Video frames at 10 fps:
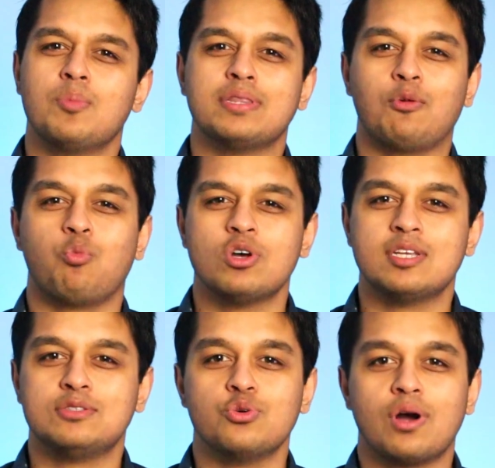someone that
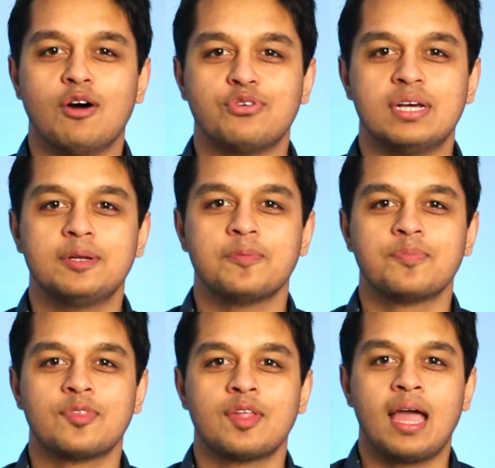wasn't too confident,
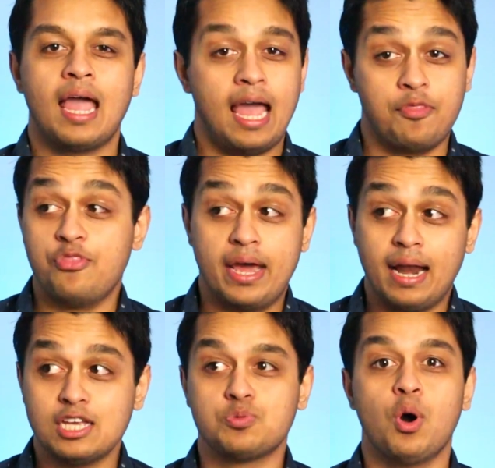and
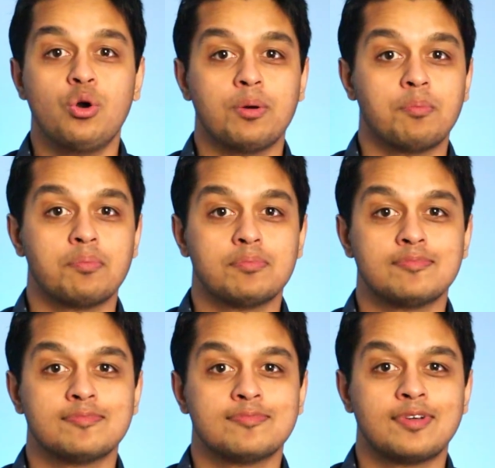then I spoke,
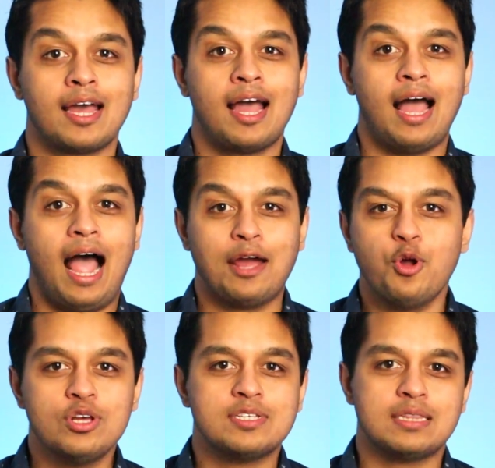I
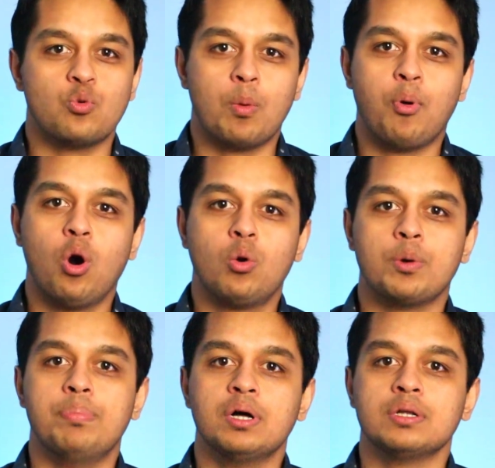noticed that the rapport
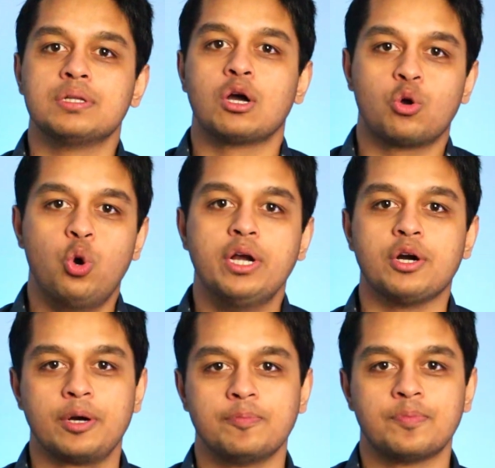would build
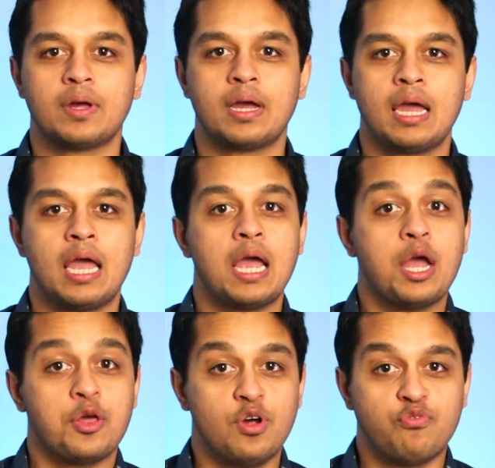quicker.
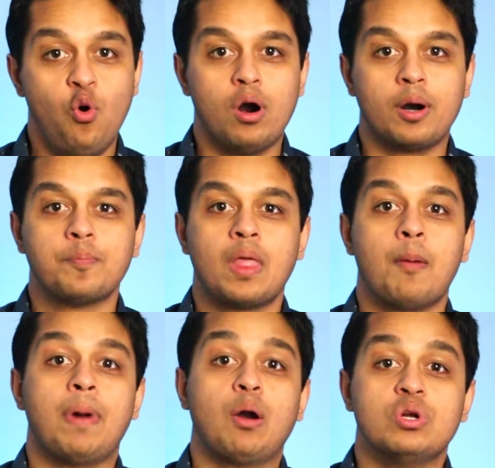Therefore,
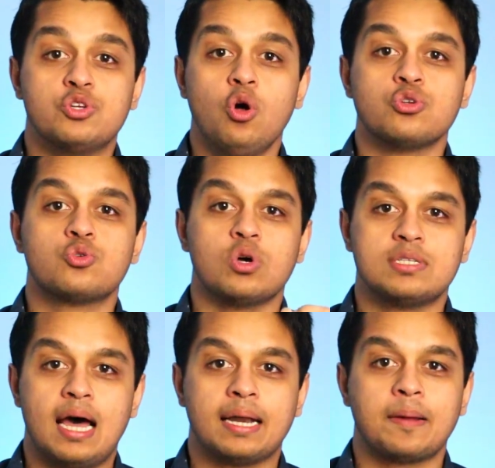my results
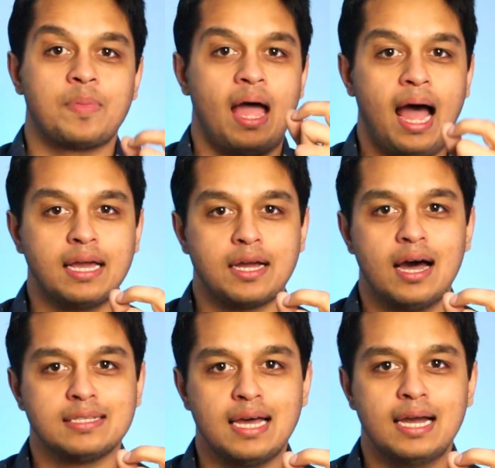was that eye
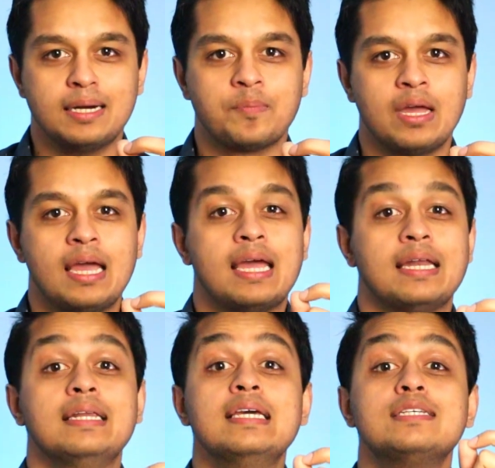contact
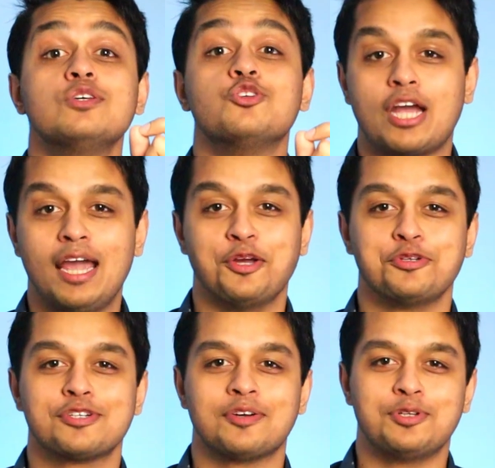needs to
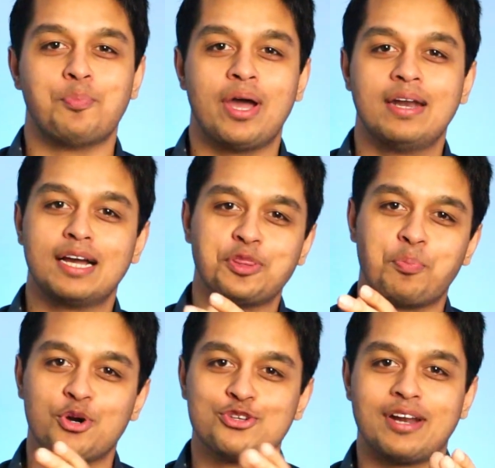change depending on
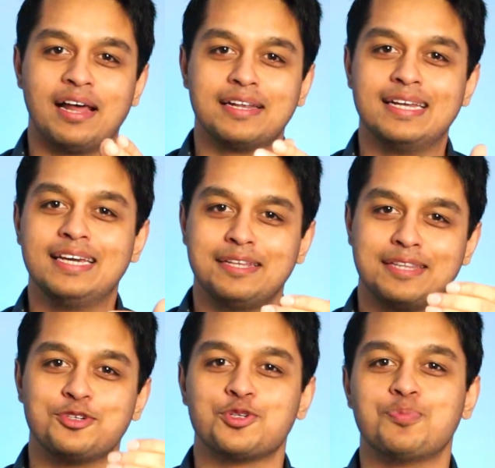the personality
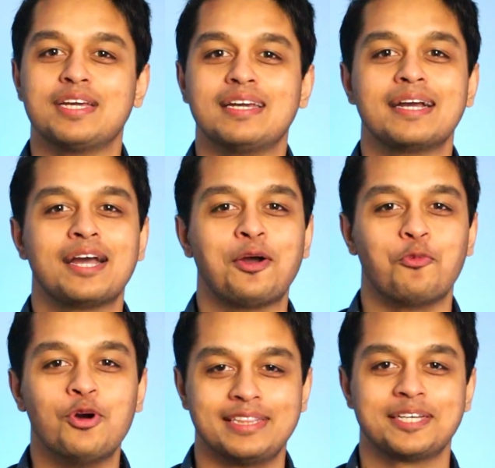that you're speaking
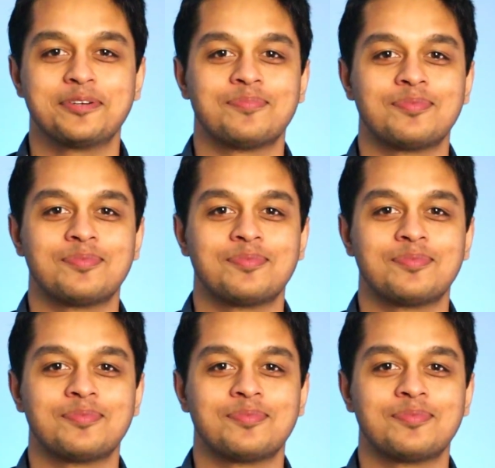with.